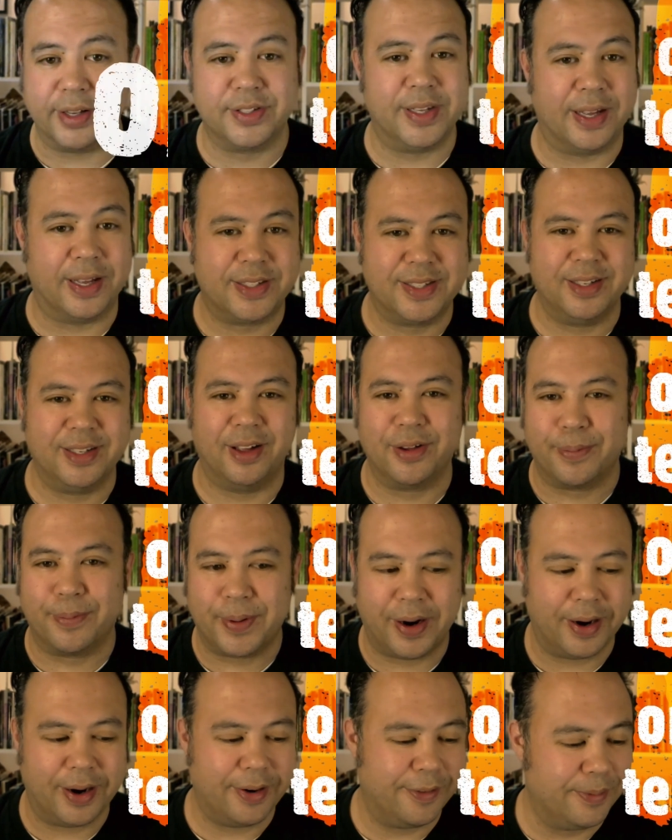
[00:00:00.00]
that's the other
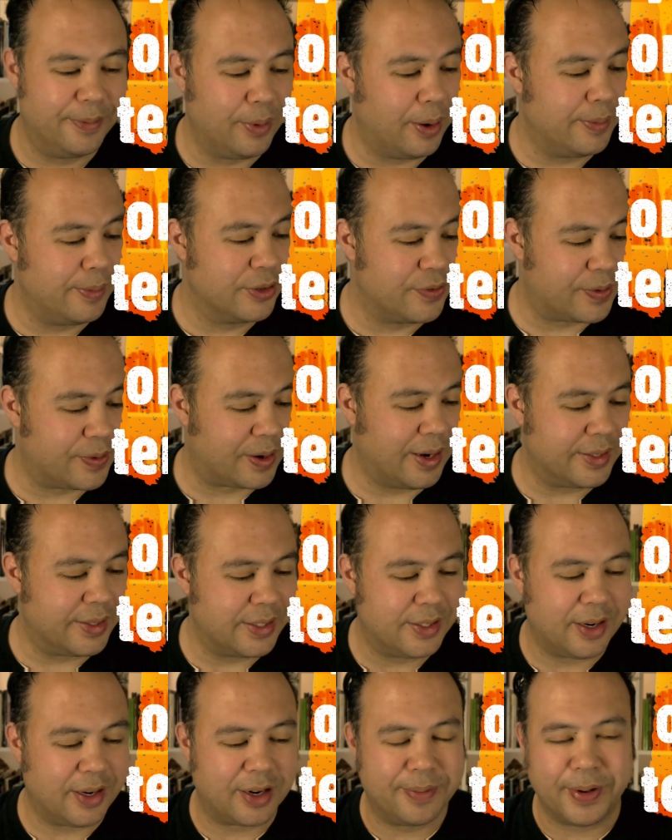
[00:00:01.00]
part I almost forgot
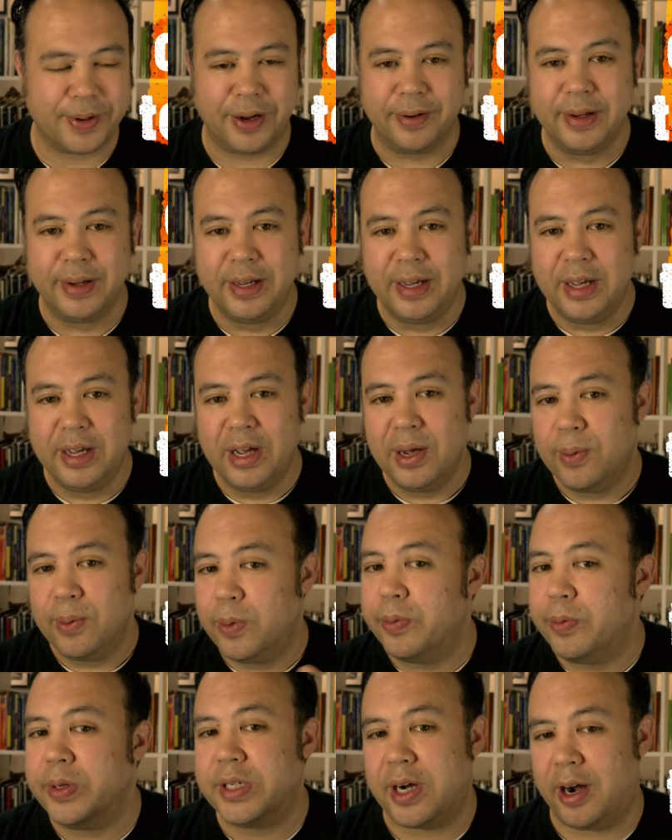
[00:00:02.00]
to talk about.
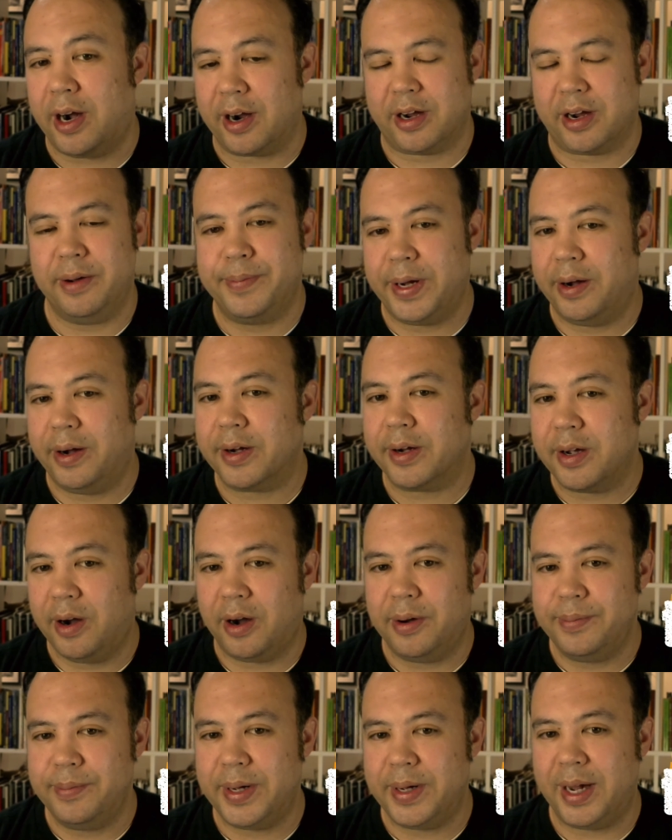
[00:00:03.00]
When we talk about
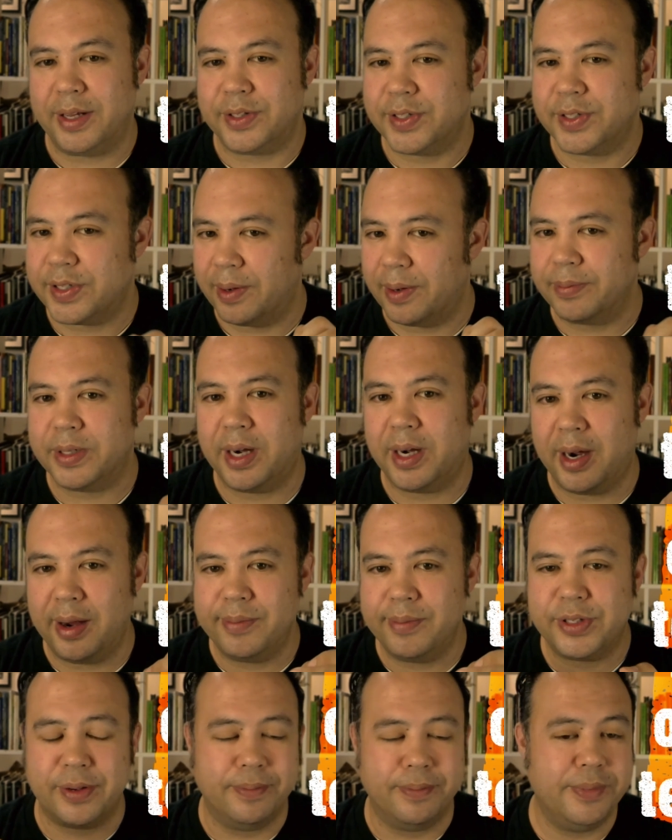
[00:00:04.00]
combat,
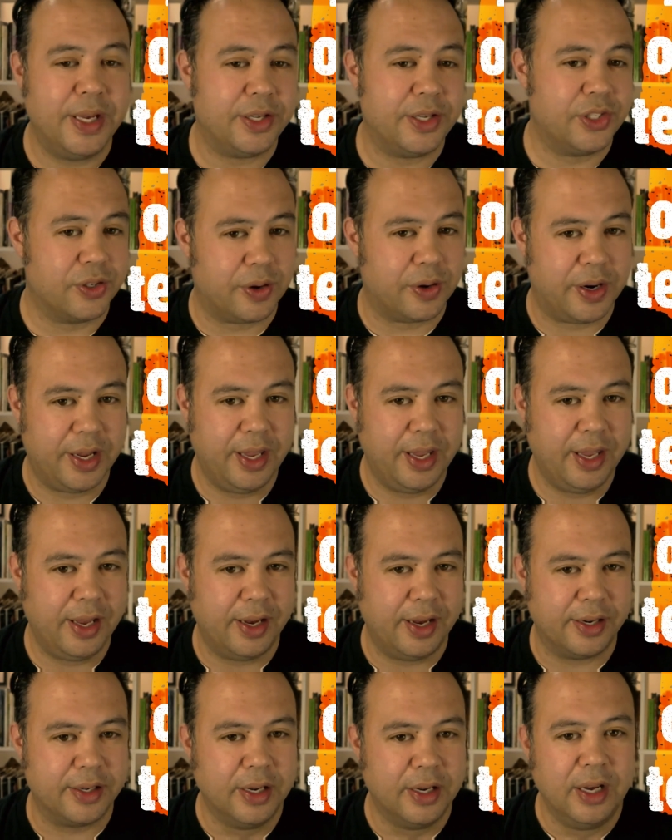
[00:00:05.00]
sometimes a miss or a
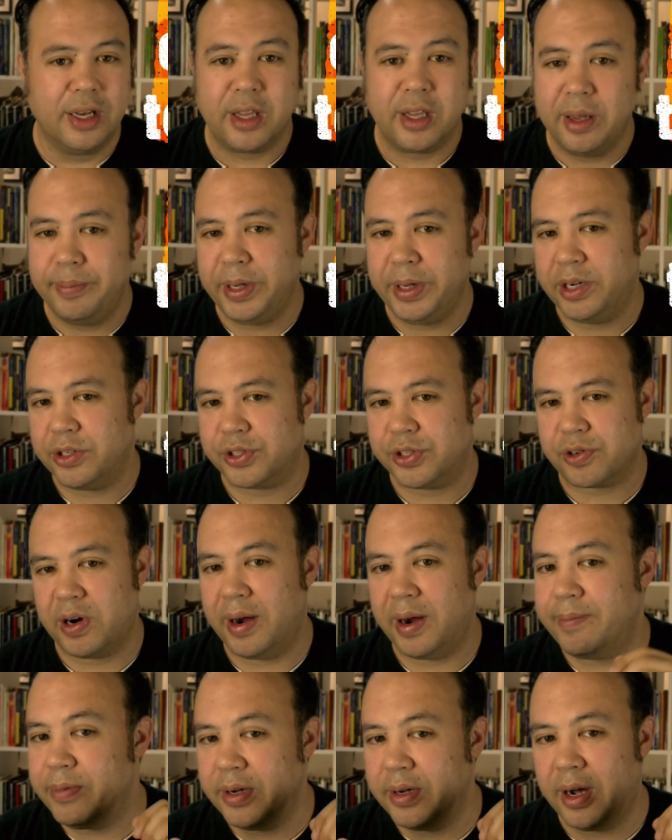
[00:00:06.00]
hit can be
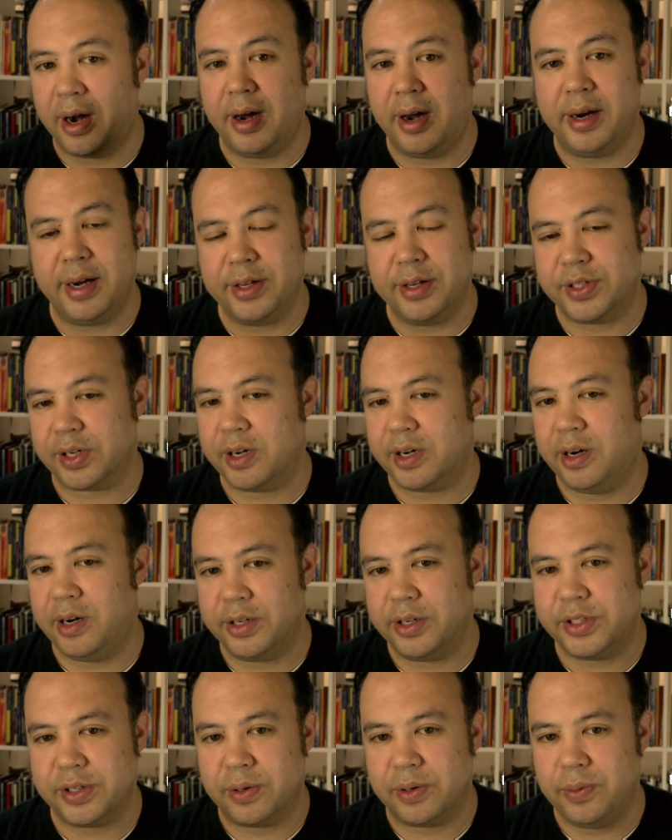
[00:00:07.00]
described not as a
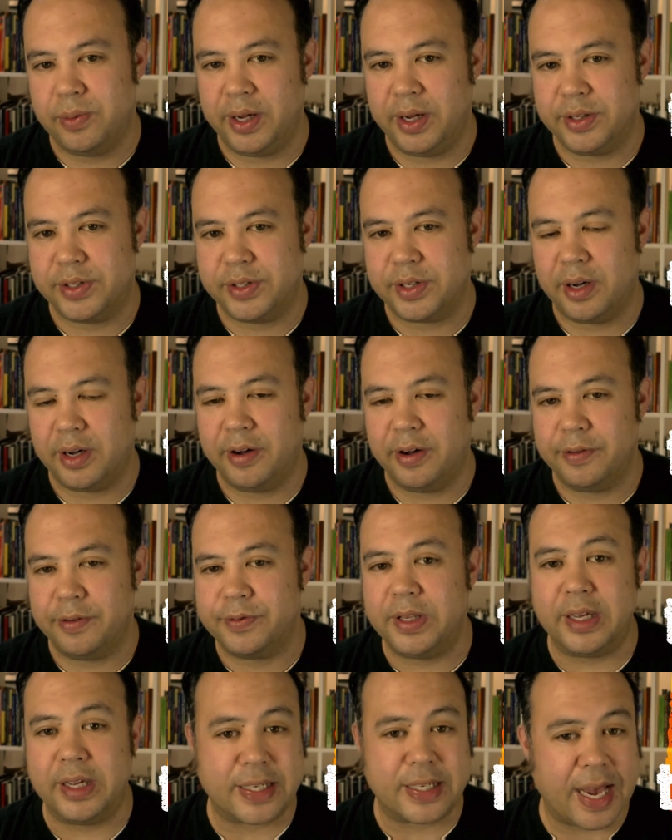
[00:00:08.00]
consequence of
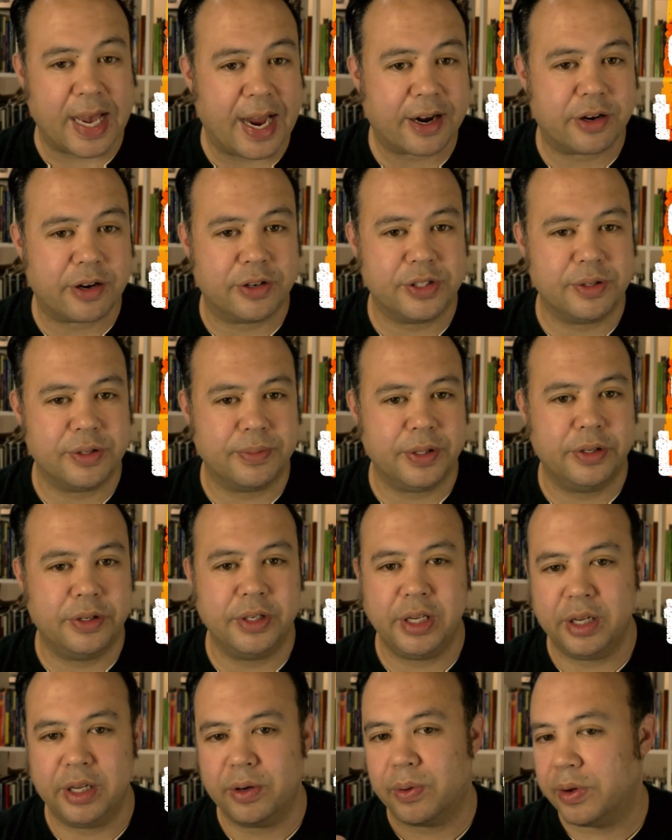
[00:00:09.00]
the attacker's
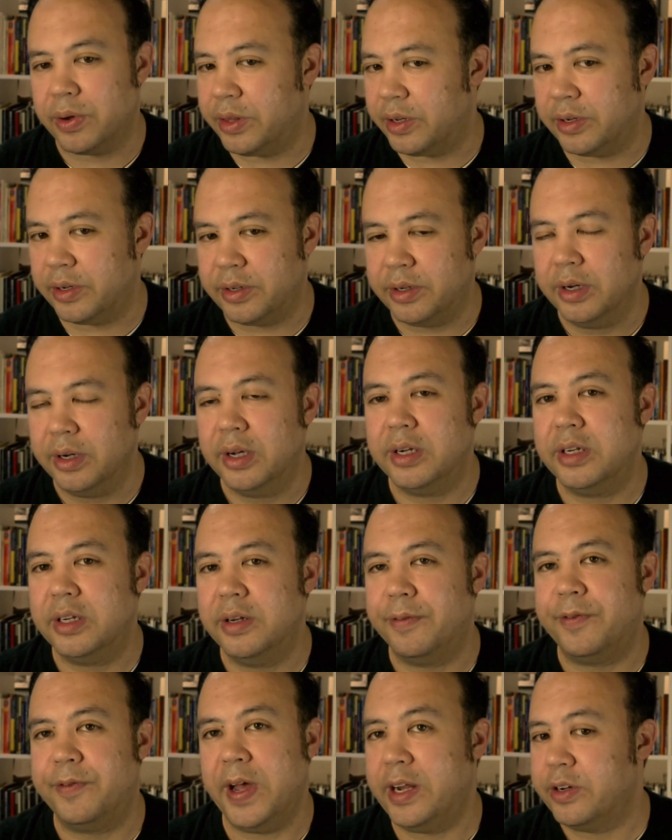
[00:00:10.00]
ability or the
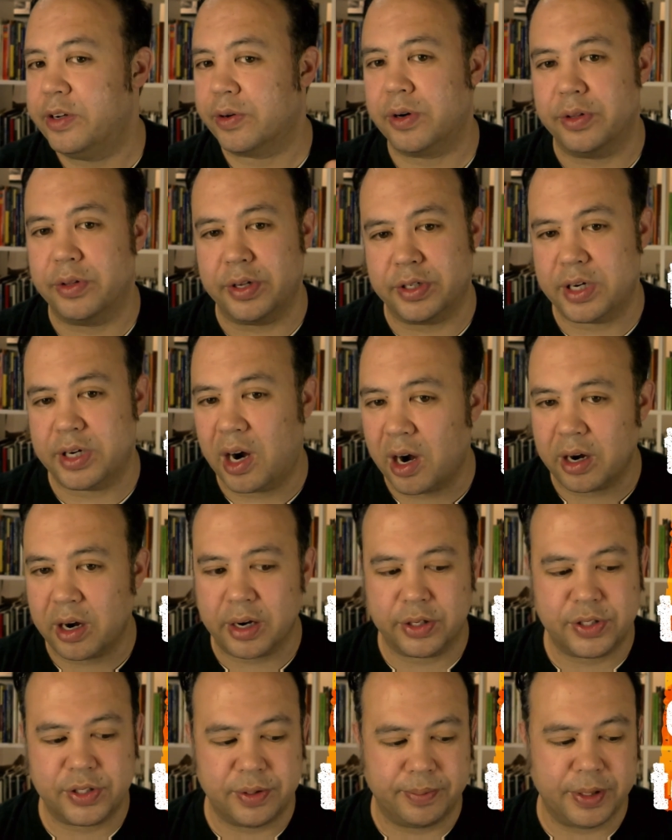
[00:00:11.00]
defender or the
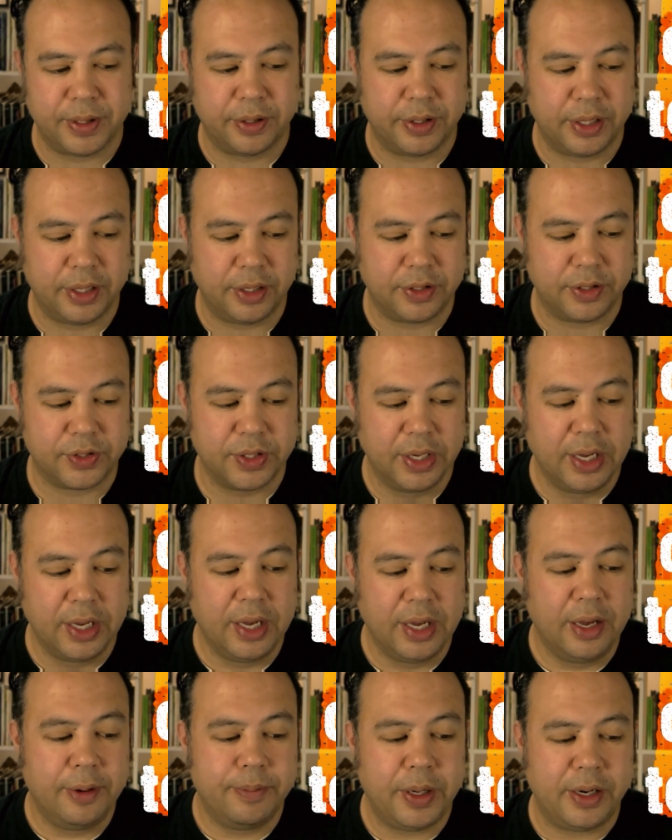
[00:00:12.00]
target's abilities,
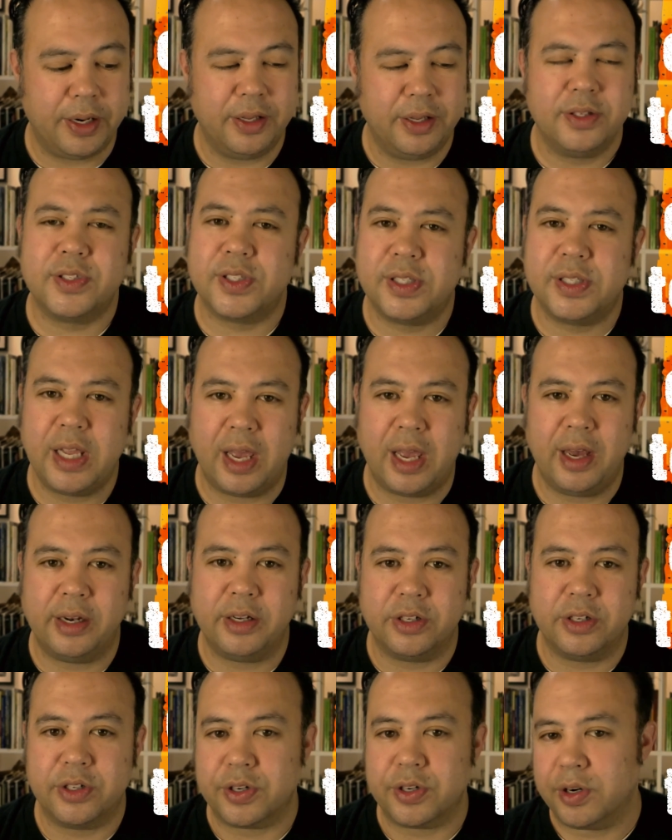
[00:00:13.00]
but instead
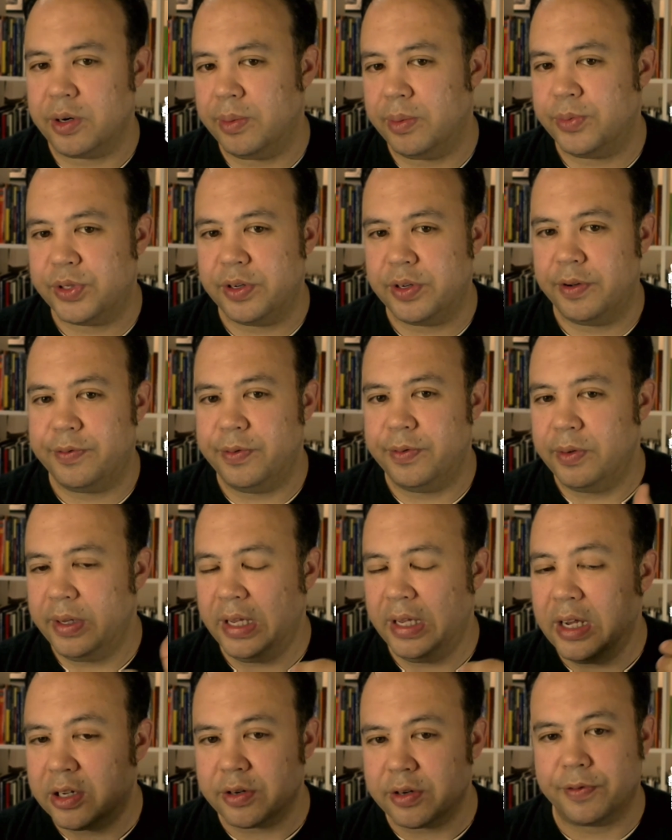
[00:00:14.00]
in terms of
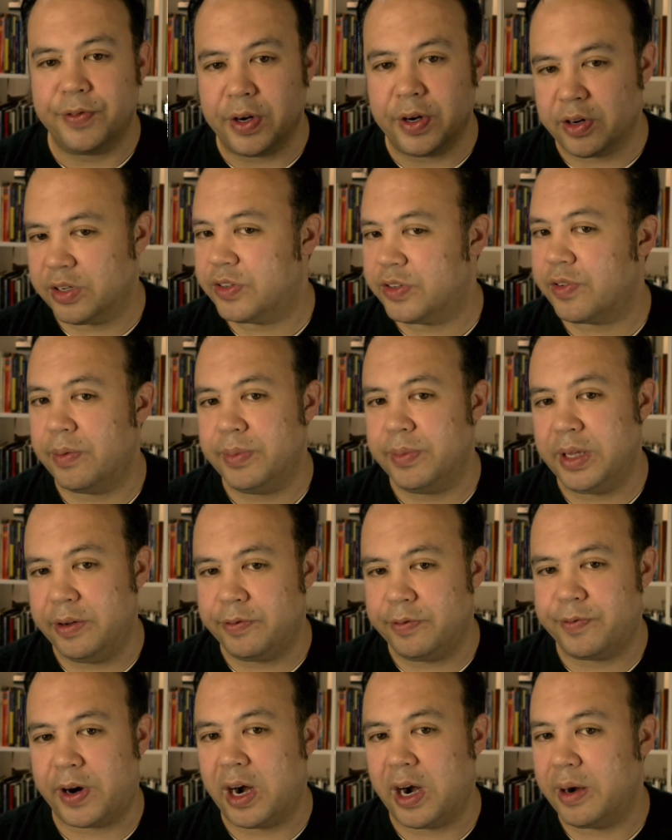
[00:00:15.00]
interference from the
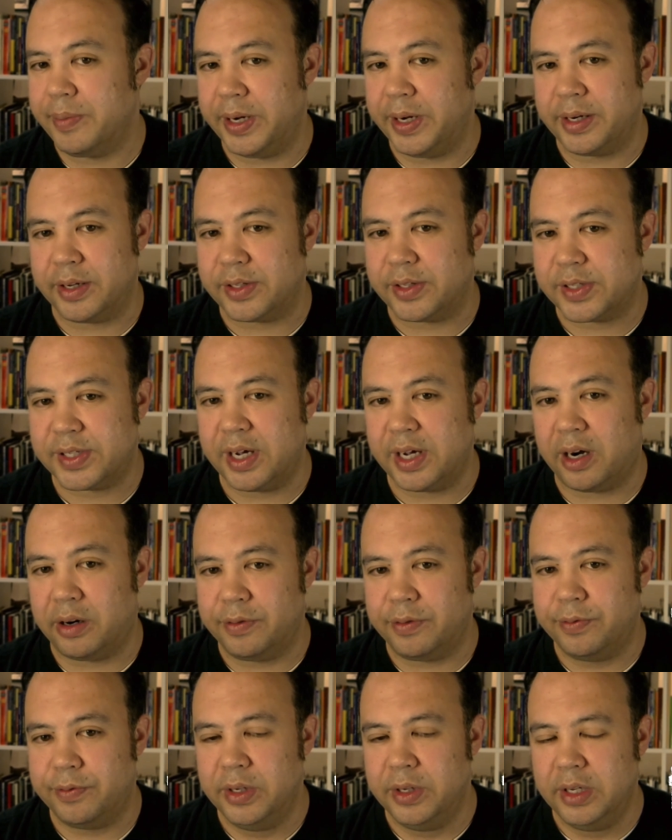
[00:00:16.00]
environment
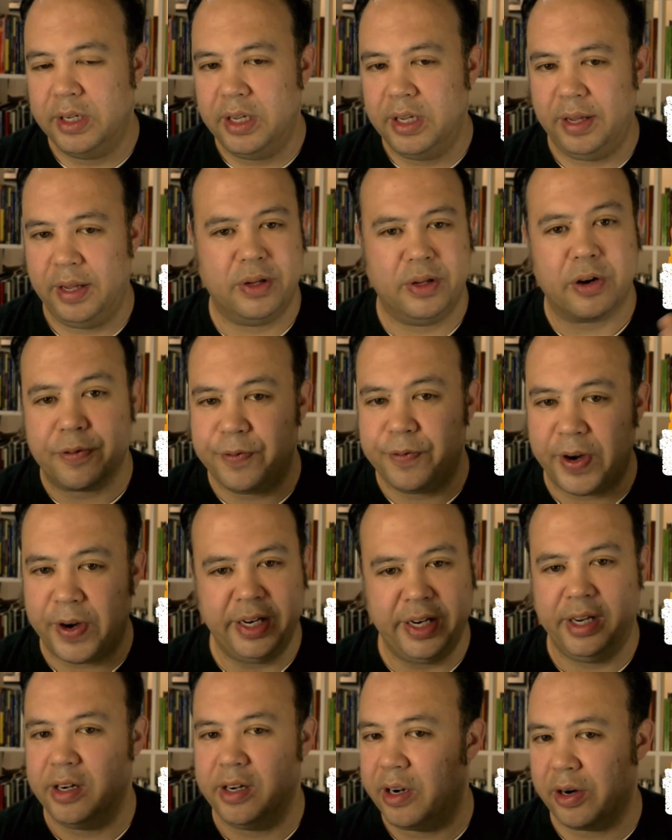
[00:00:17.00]
itself. If they're
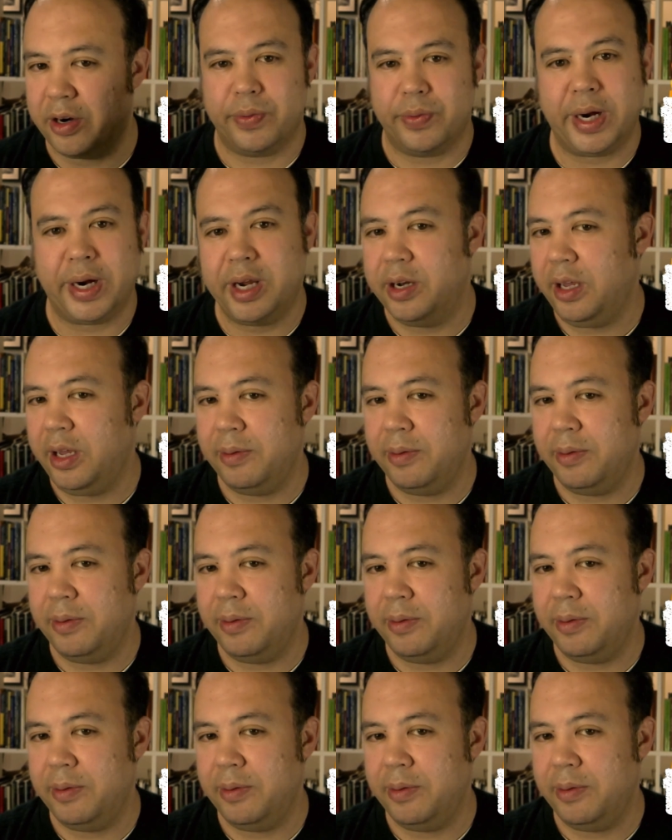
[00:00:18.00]
fighting on a rickety